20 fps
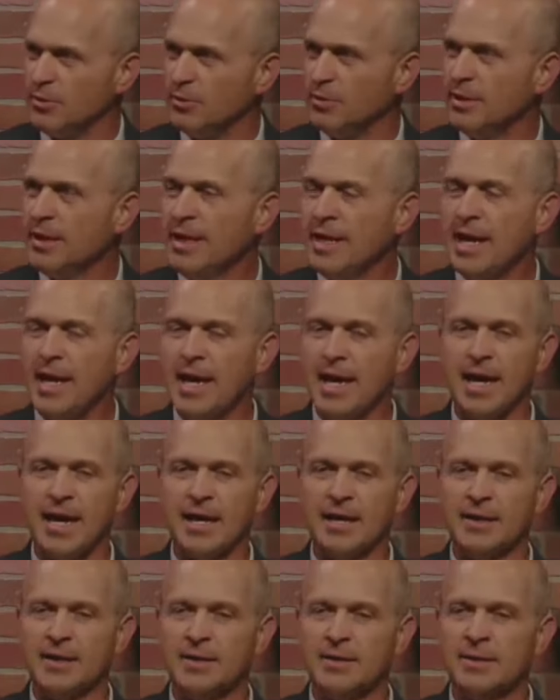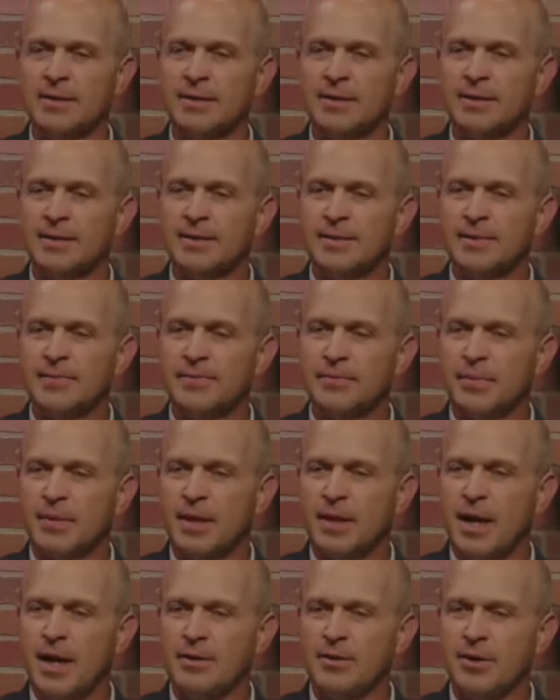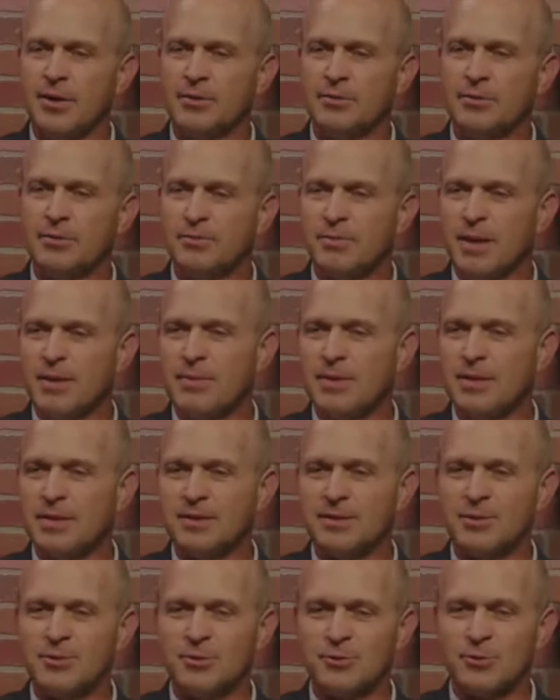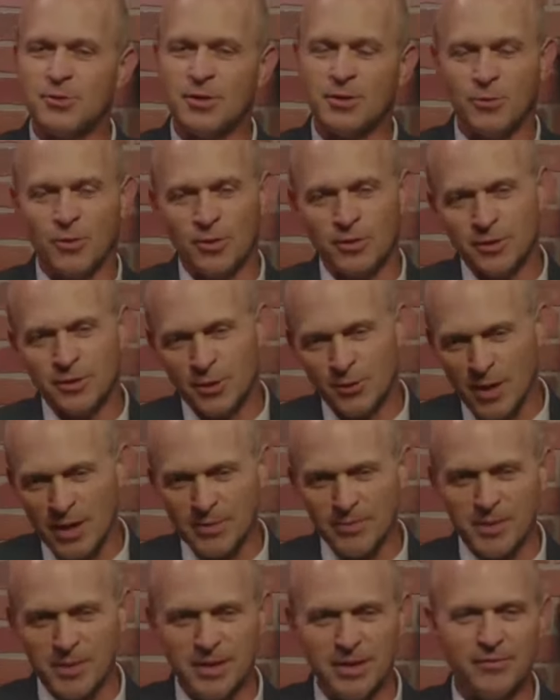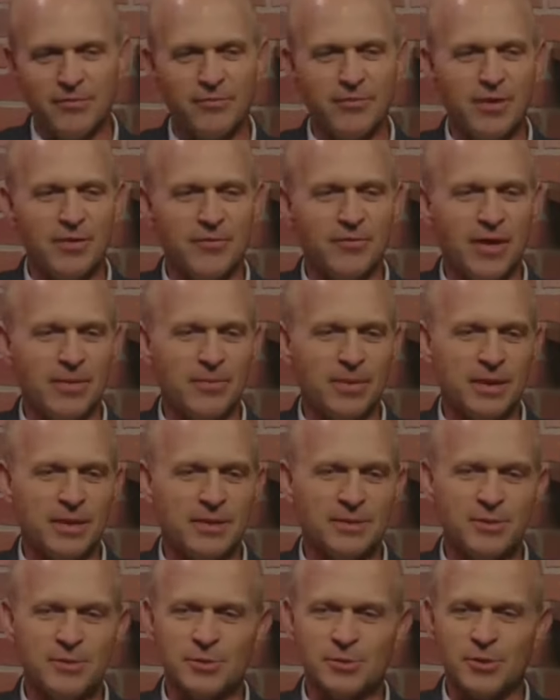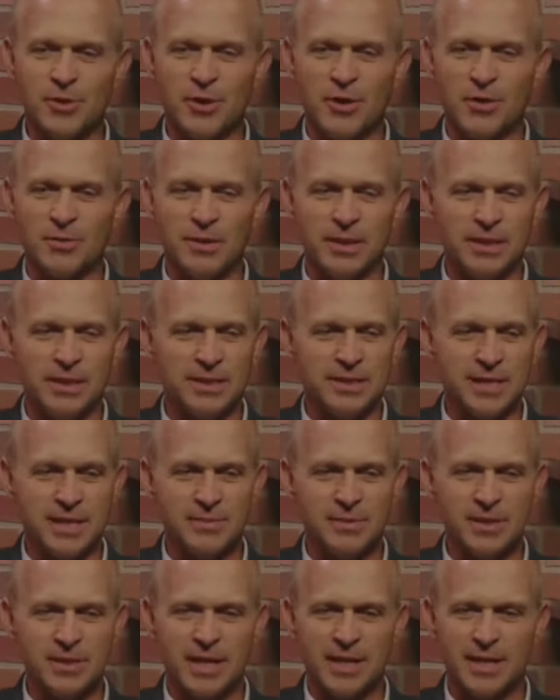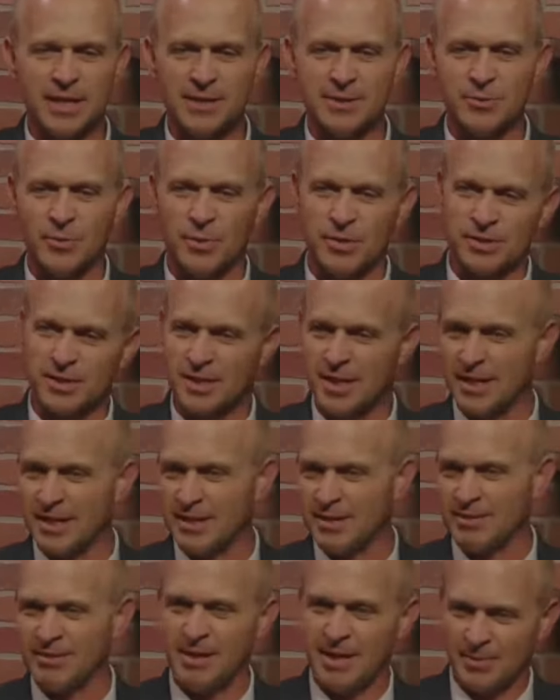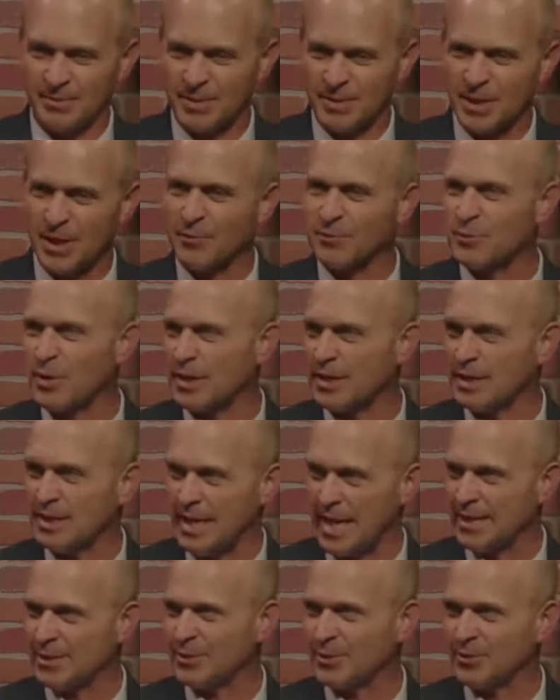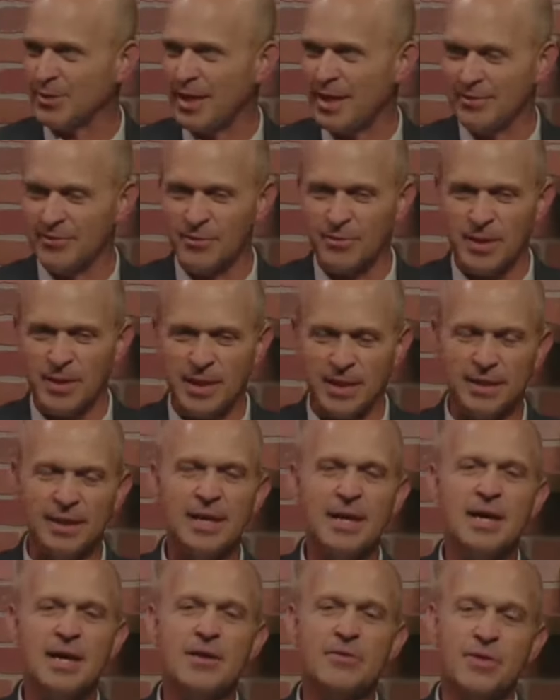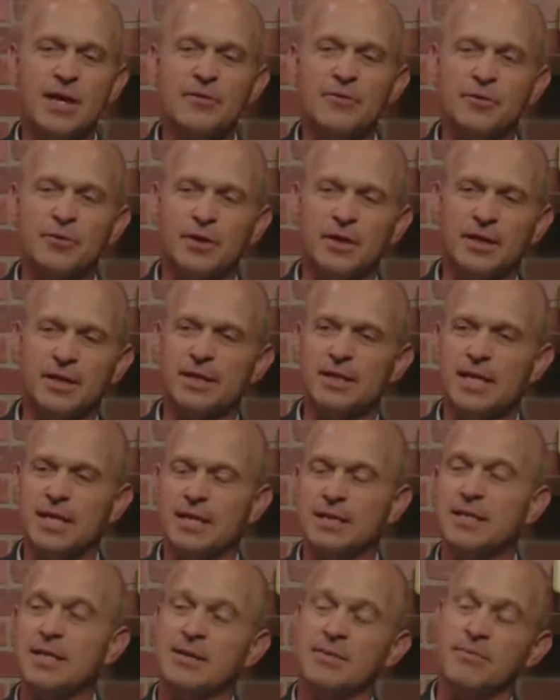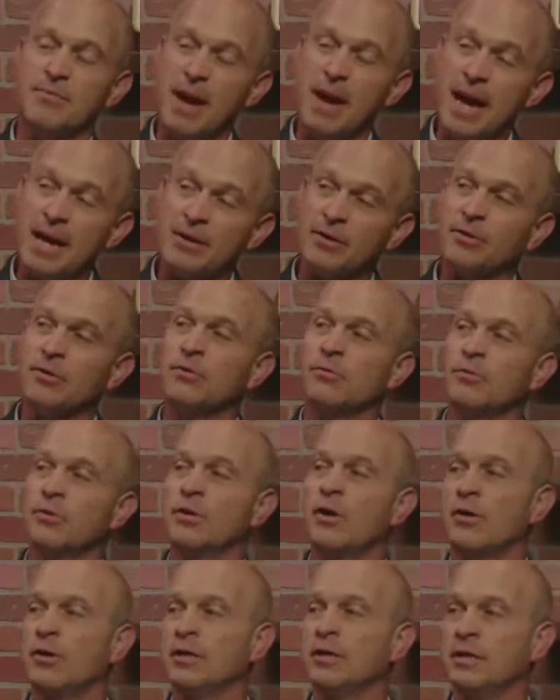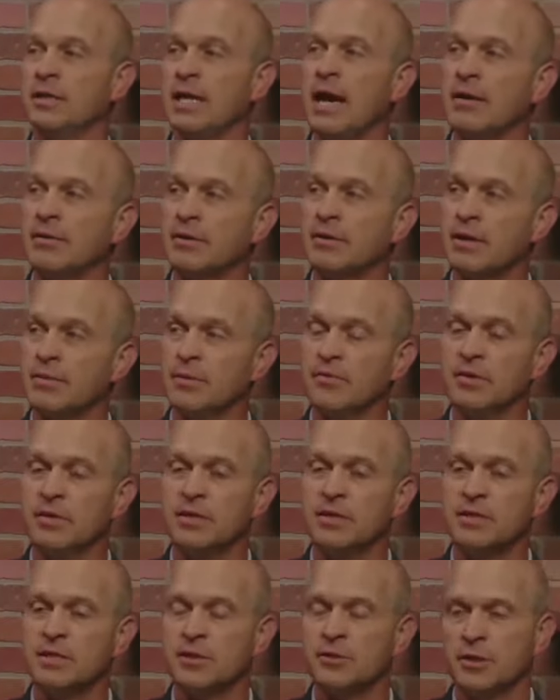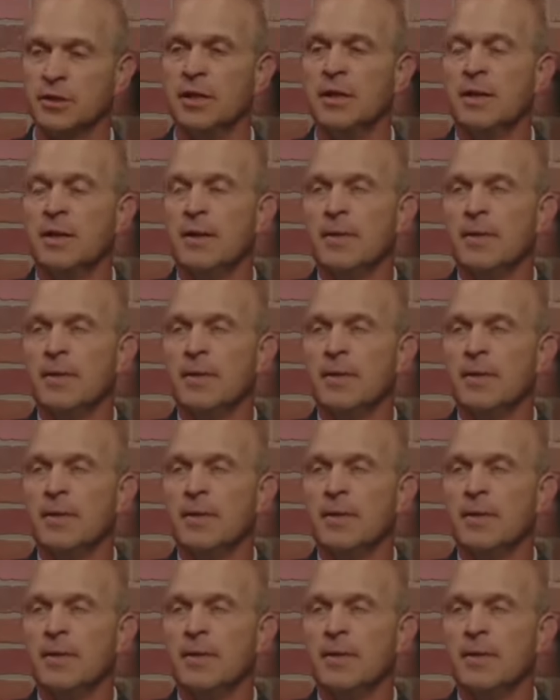Mm-hmm. And I don't know, maybe it's too strong a word. Correct me if I'm being too strong, but it seems like he's once again himself tried to dance on the head of a pin. Thankfully, it didn't matter regarding the outcome of the mm-hmm. decision.